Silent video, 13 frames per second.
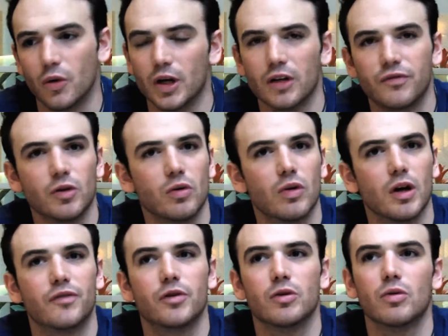Do it. If
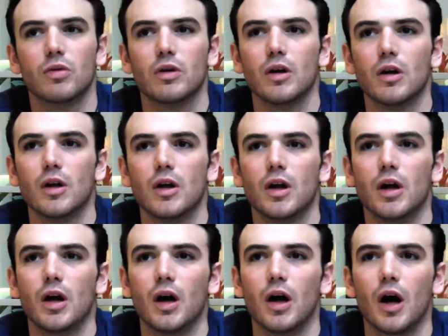you,
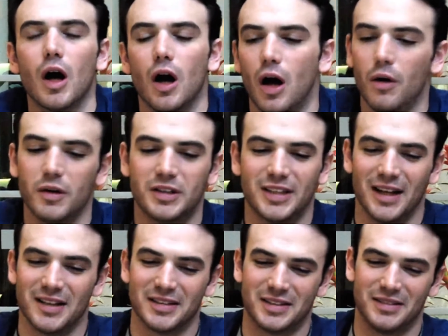I always
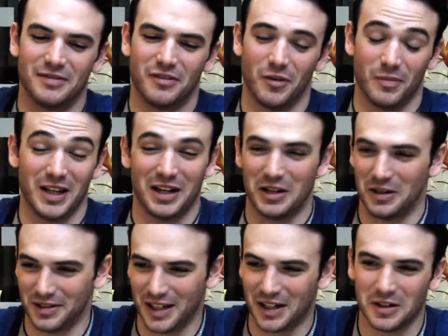said this from
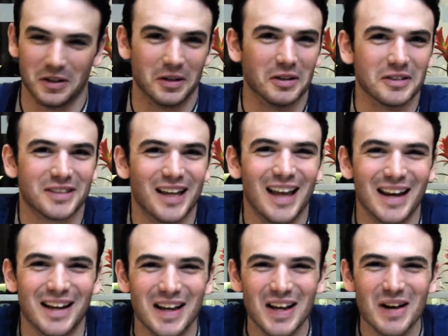digging holes
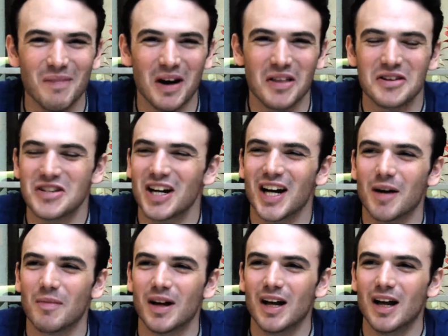in my other
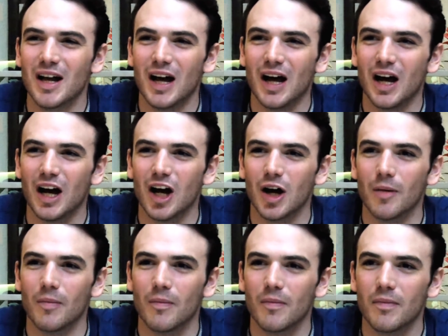job.
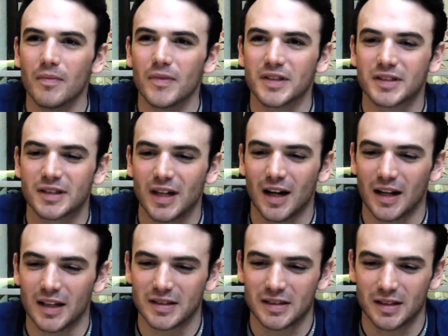This kind of,
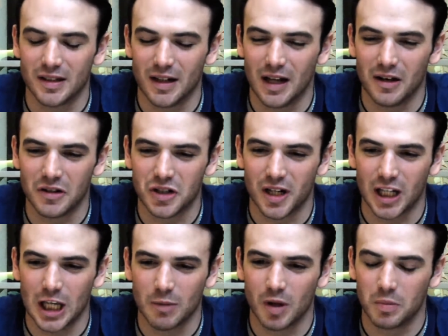I guess, analogy I
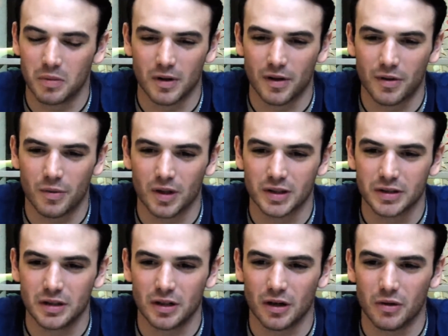came up with
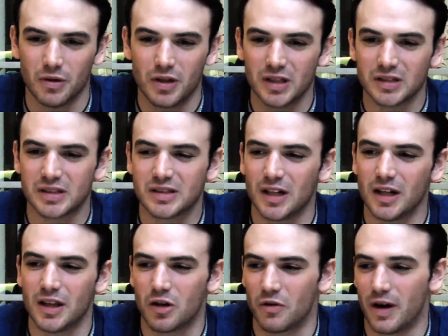was, you know, you can
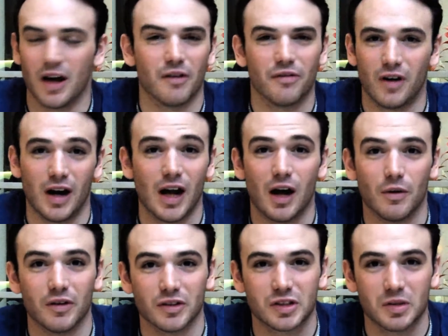study the ground for
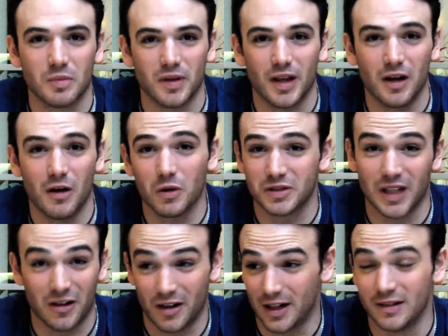hours, but that hole is
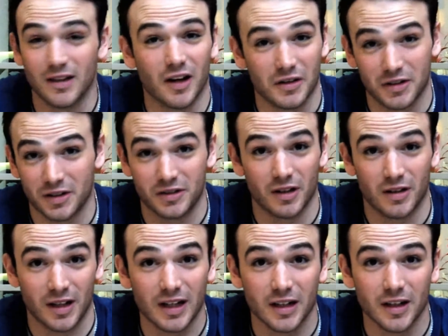not going to get dug until you
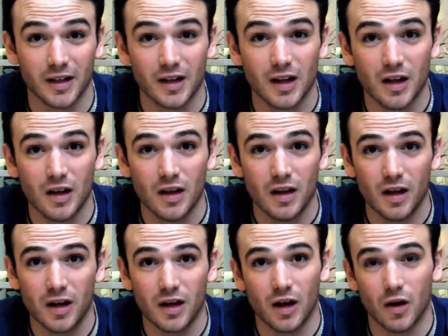start digging
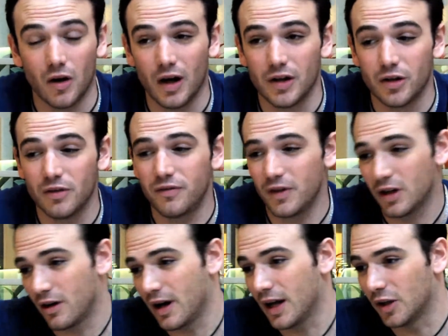it. You know, and you'll
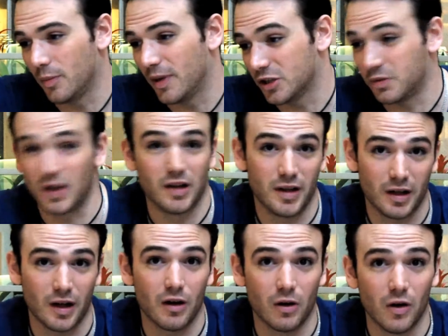figure out the best way to
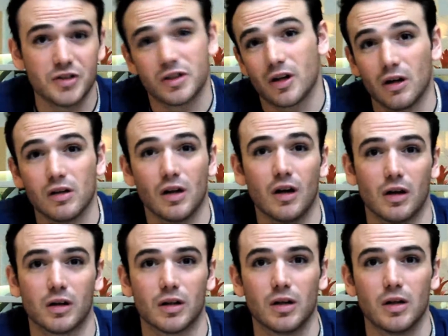dig out a hole as you go
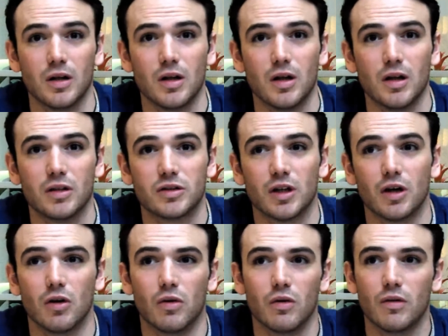along.
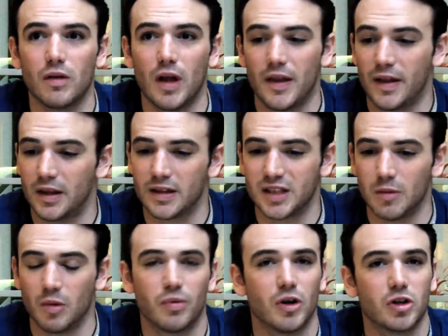So I think the
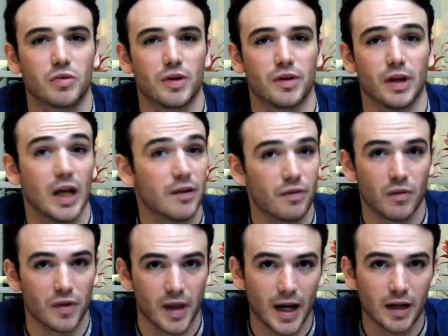same approach with life
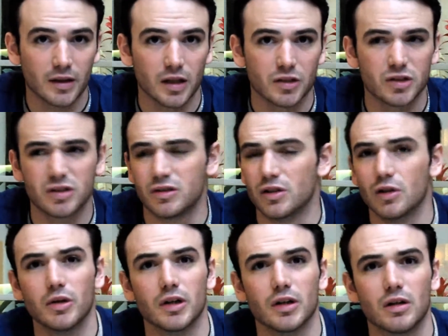and with acting, just
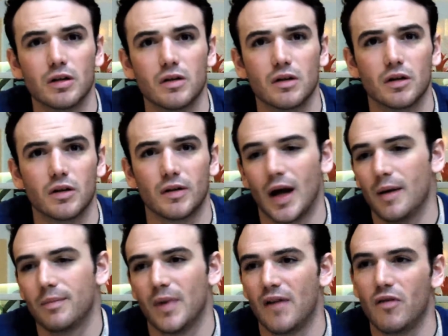do it.
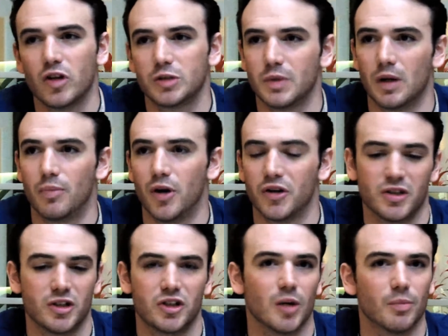I've always been a
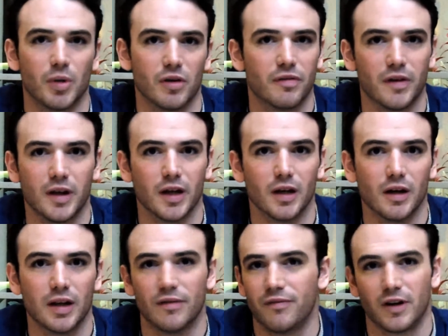person to jump both feet in
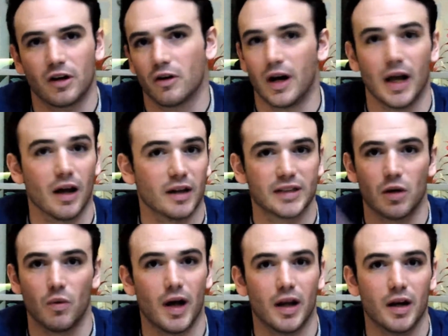and to figure it out as
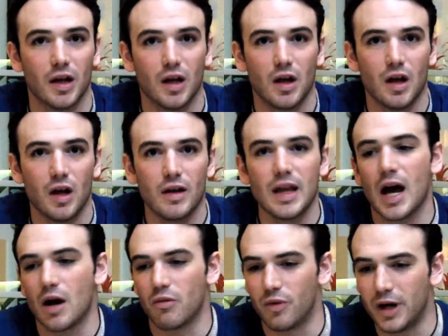I went.
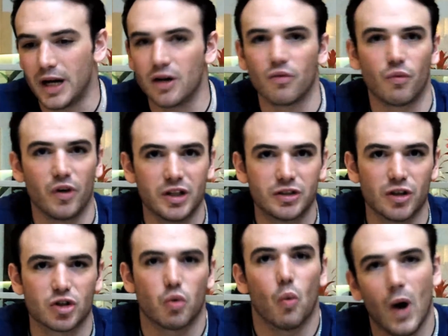Yeah, I read and
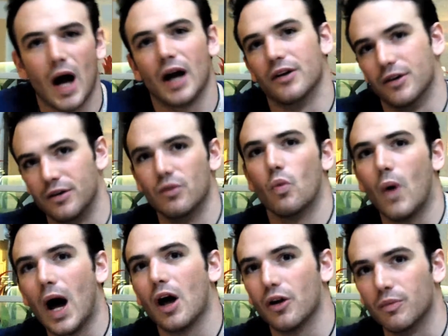research
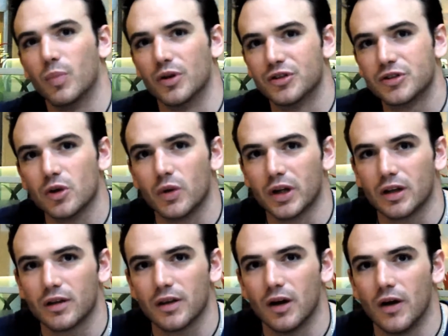while pursuing,
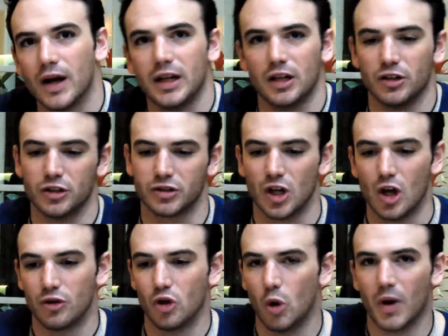though. I didn't just
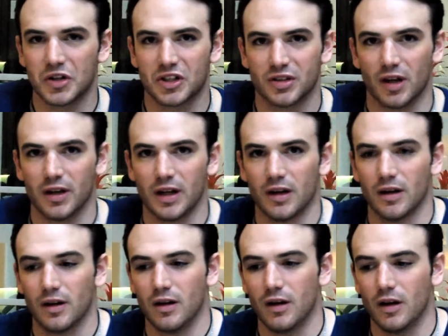do a bunch of studying,
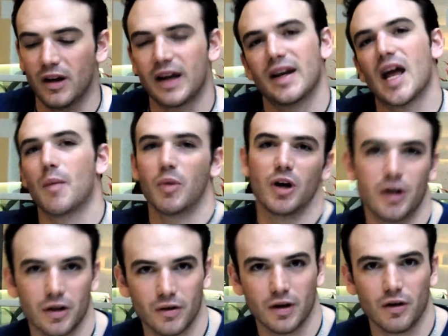okay, now I'm
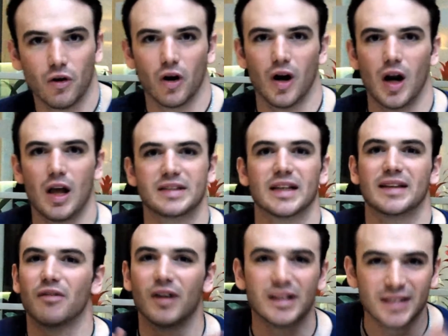going to do it, or it's
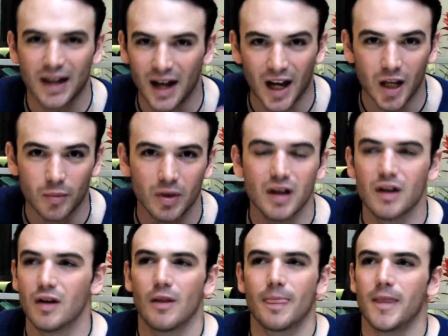not the right time.
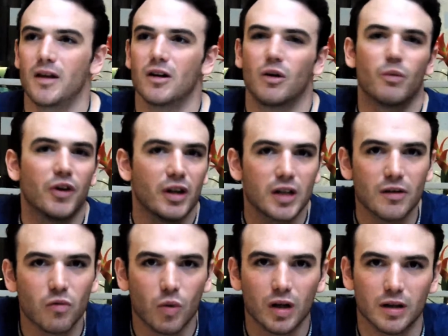You know, we only
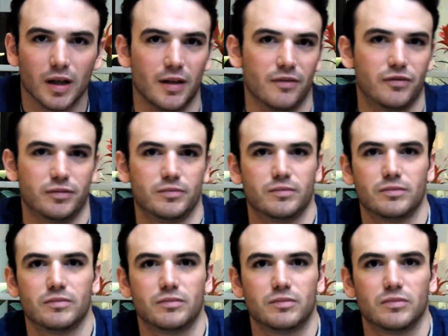live one life.
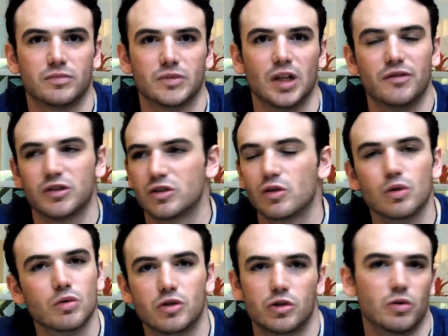Life is
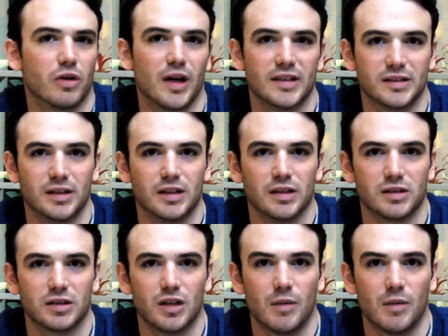too short as it is.